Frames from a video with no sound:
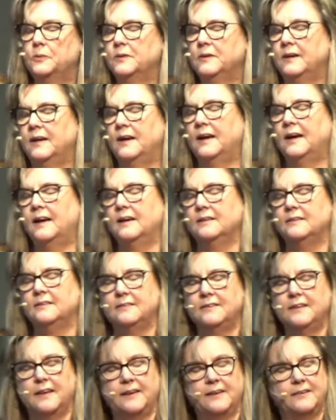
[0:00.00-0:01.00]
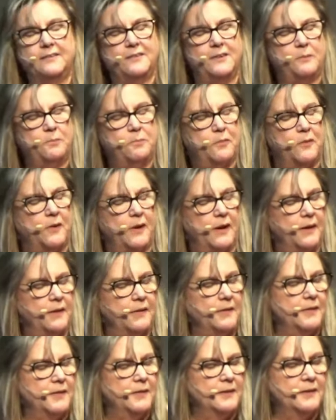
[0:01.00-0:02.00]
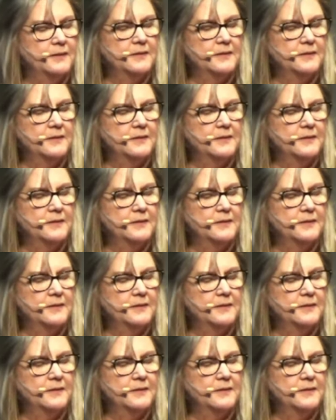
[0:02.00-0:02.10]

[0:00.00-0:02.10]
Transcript: Yeah, just take a deep breath